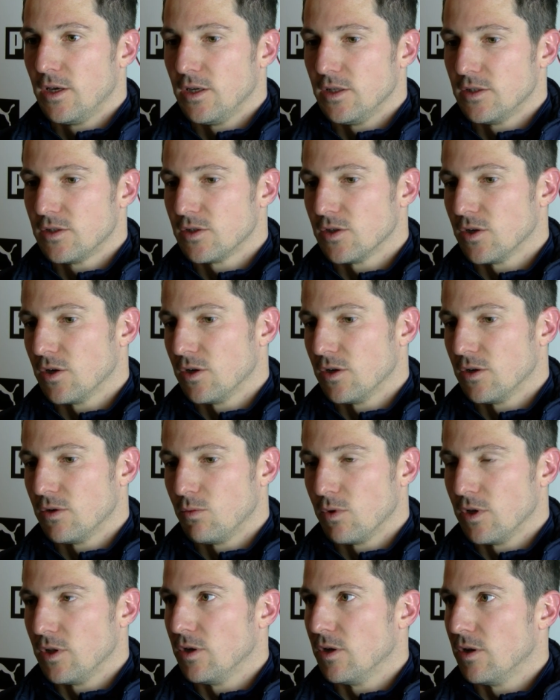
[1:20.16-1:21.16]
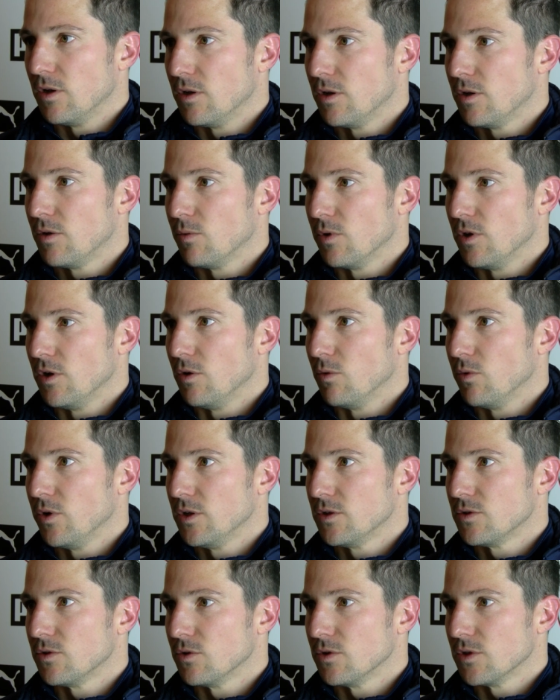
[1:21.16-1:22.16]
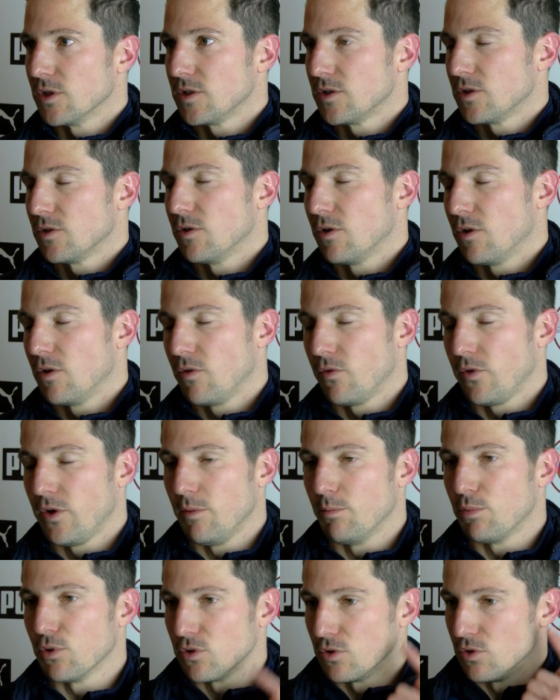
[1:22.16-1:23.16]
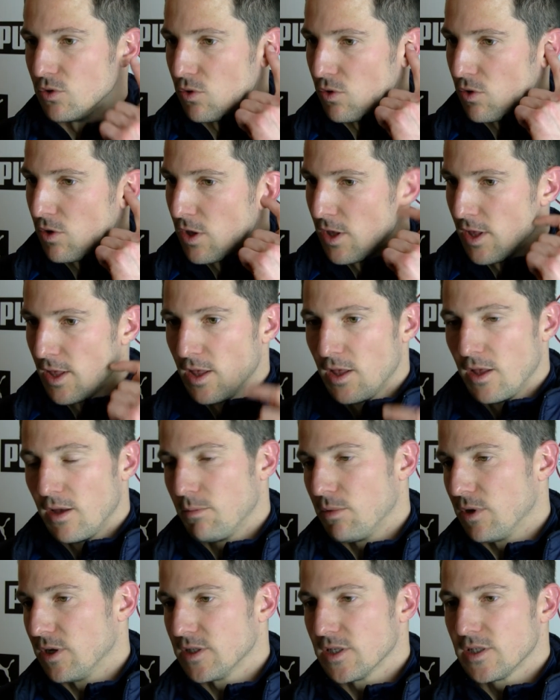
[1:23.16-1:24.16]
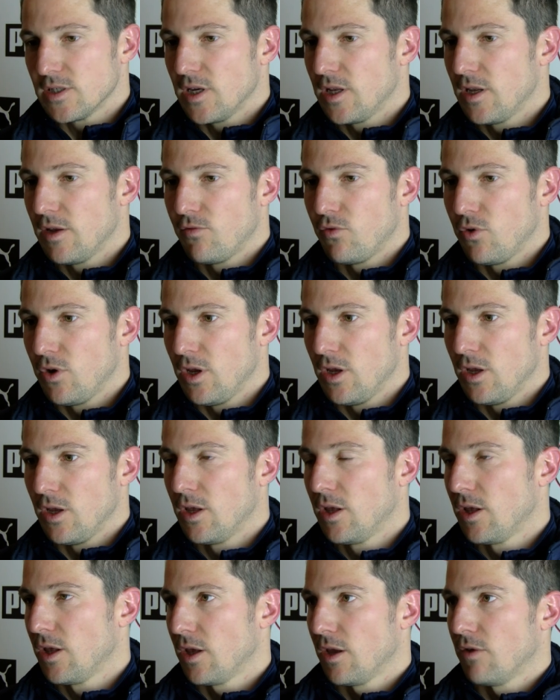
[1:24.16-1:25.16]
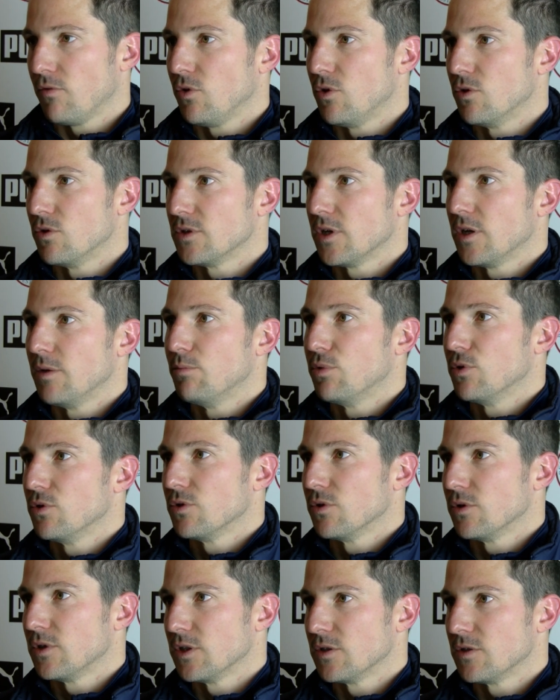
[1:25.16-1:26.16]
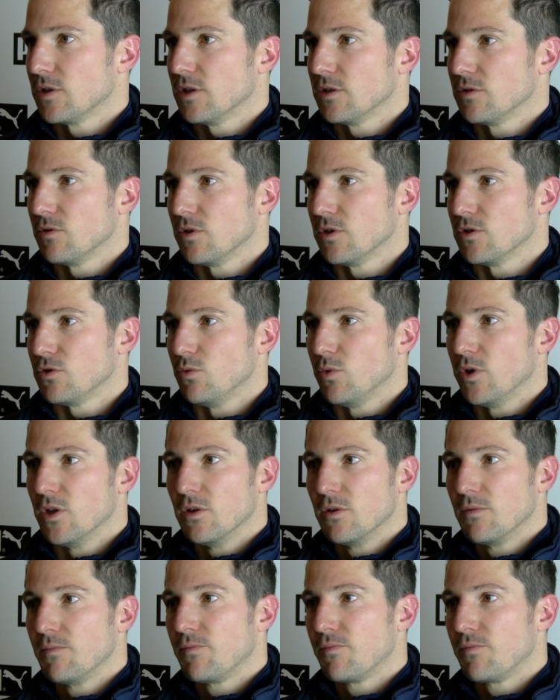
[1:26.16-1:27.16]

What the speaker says: it's a 1-0 win, so that's a really important goal. But as I said, every goals are important as long as you win.